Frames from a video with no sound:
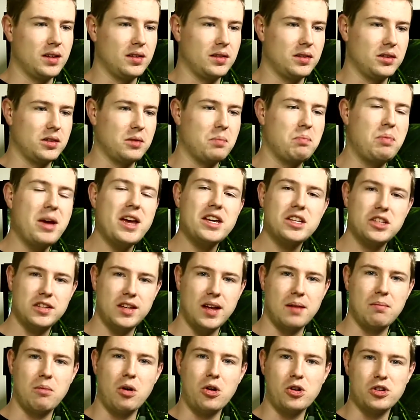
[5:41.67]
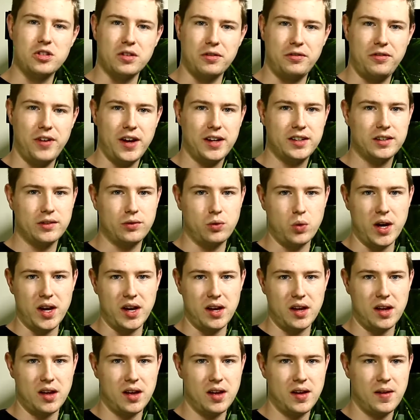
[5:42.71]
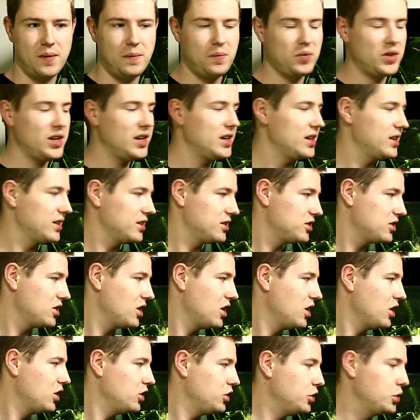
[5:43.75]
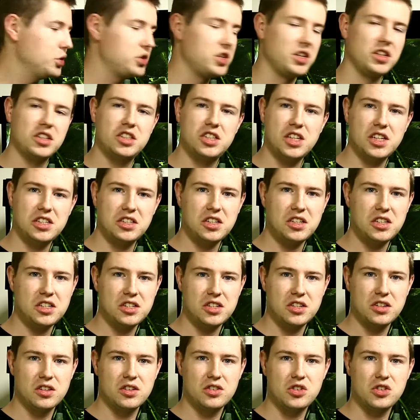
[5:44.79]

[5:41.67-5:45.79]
best and most effective way is using scissors.